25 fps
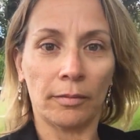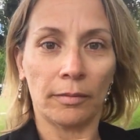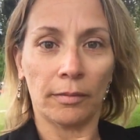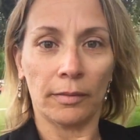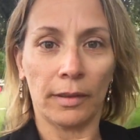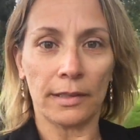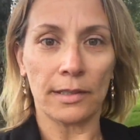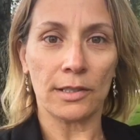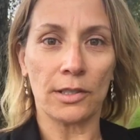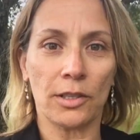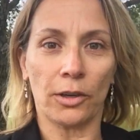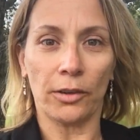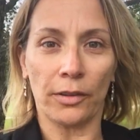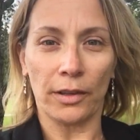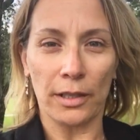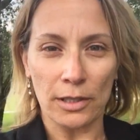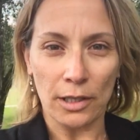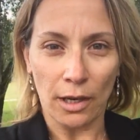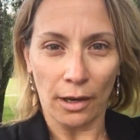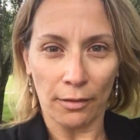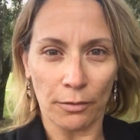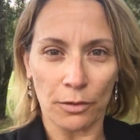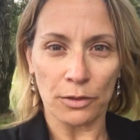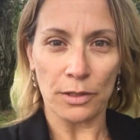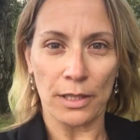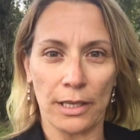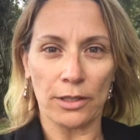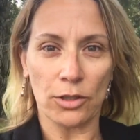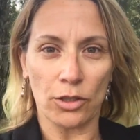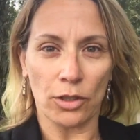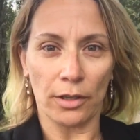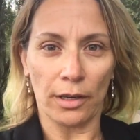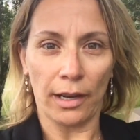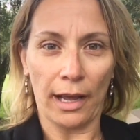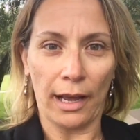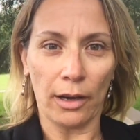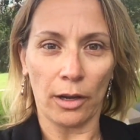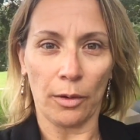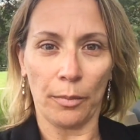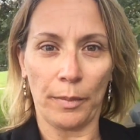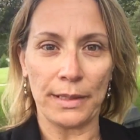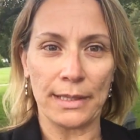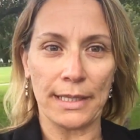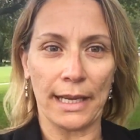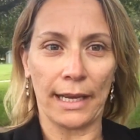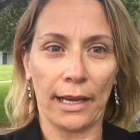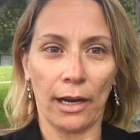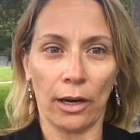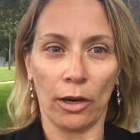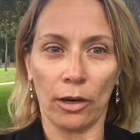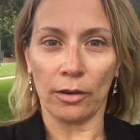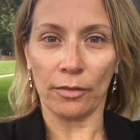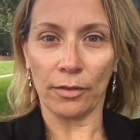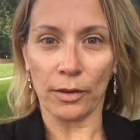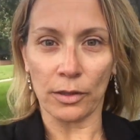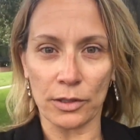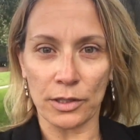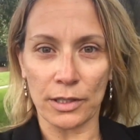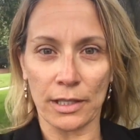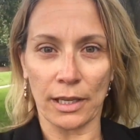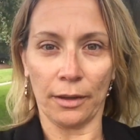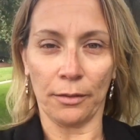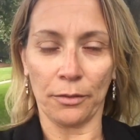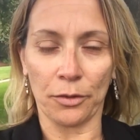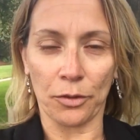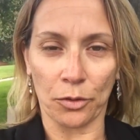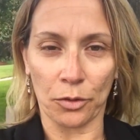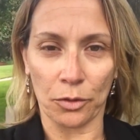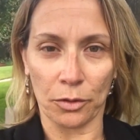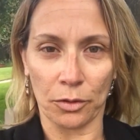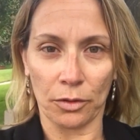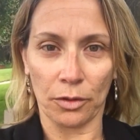Let's start this conversation. How can we take care of ourselves